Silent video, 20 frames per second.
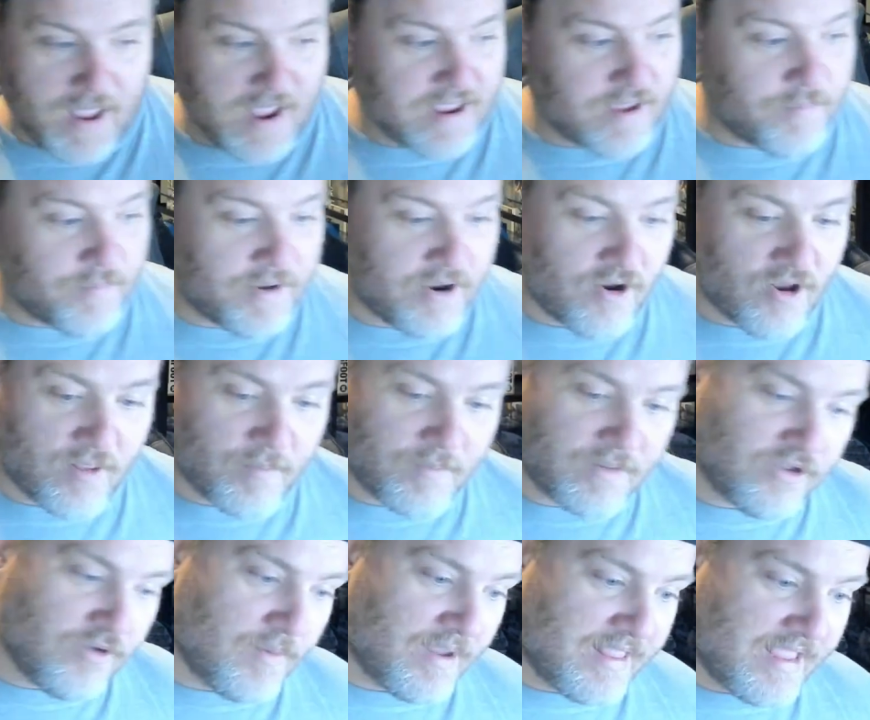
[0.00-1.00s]
up here, and I'm going
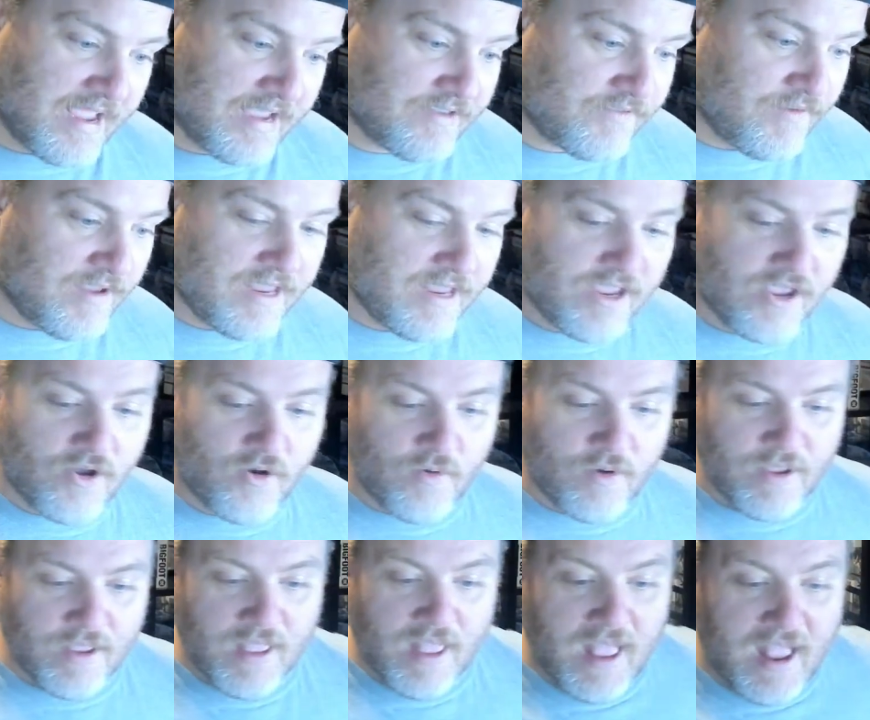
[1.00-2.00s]
to do my next video.
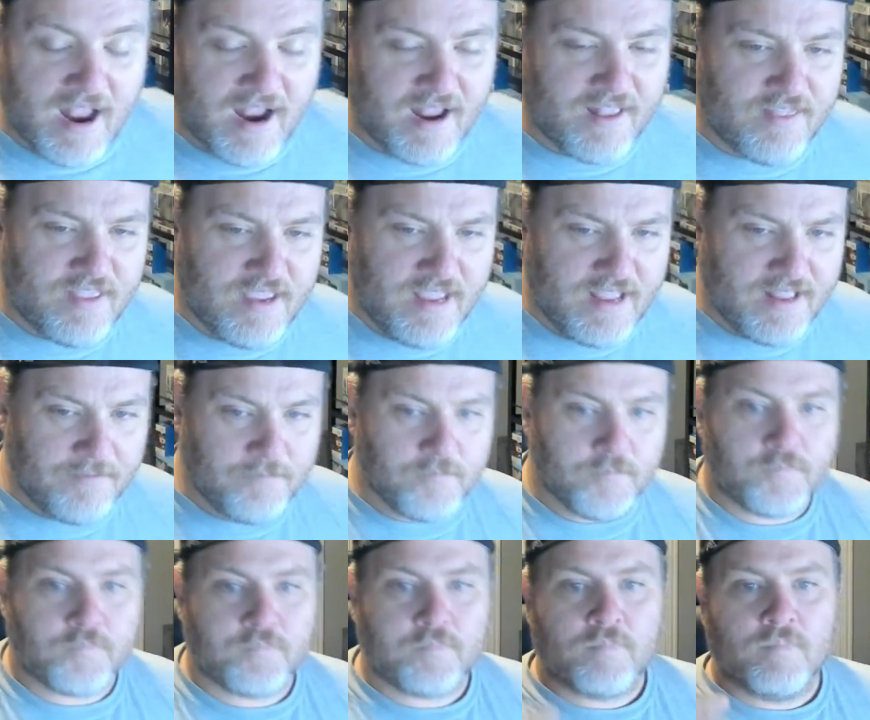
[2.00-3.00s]
And then
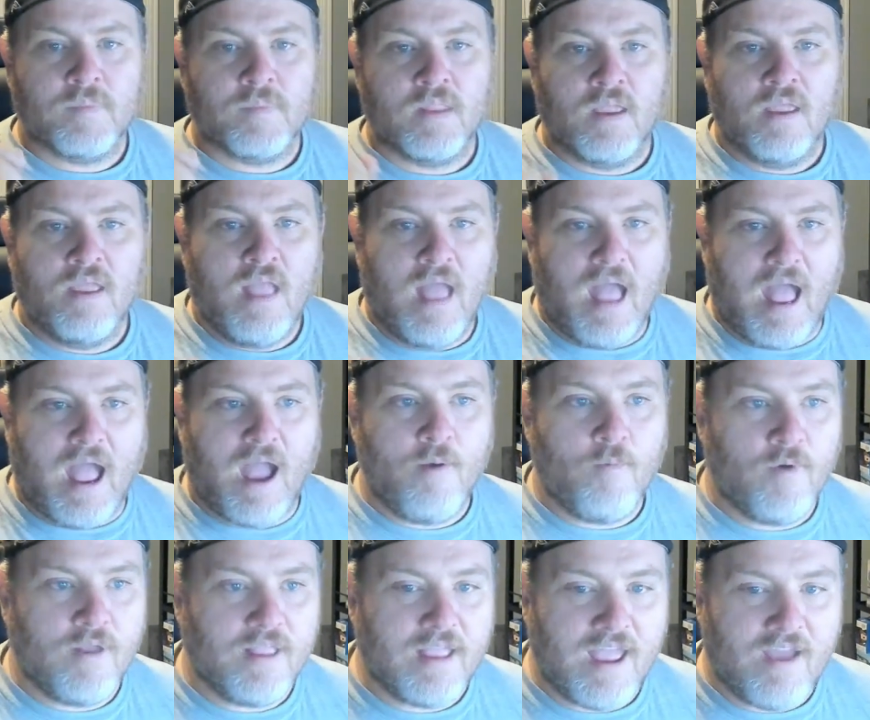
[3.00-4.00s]
I
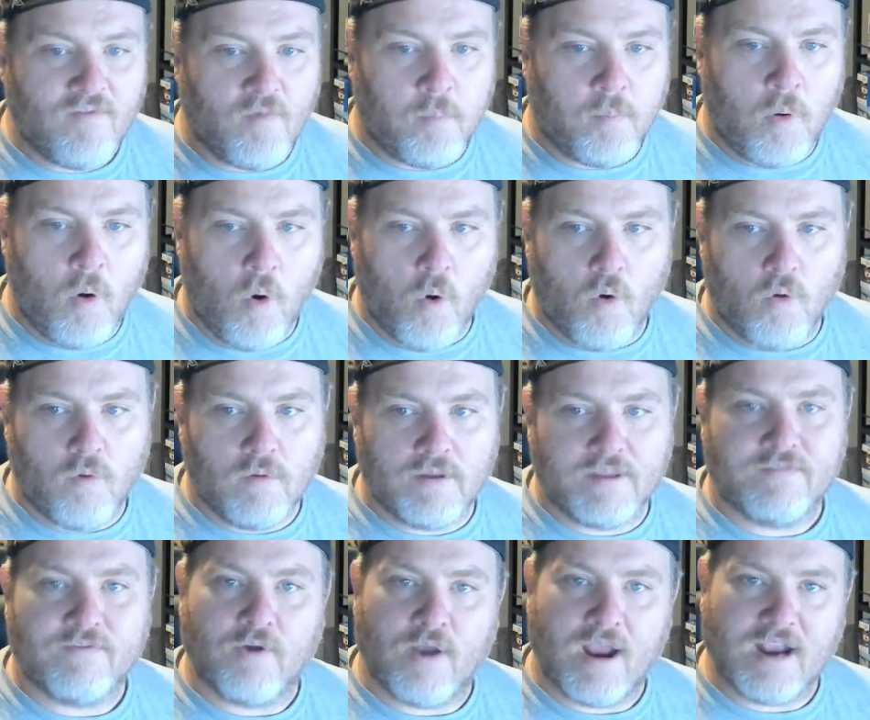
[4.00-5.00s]
want to have a poll.
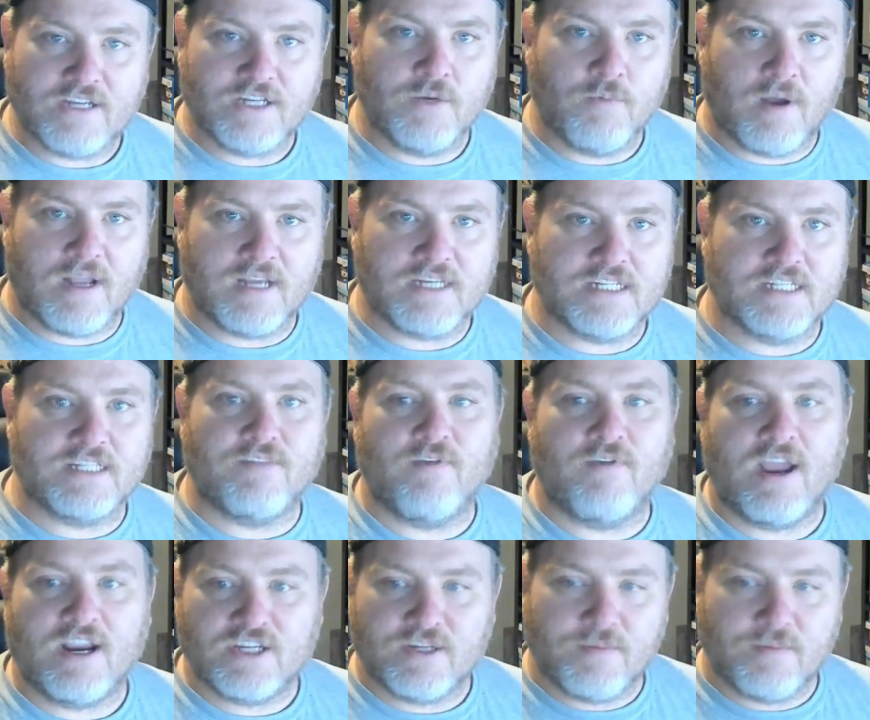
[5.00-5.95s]
If you actually watch this, if you actually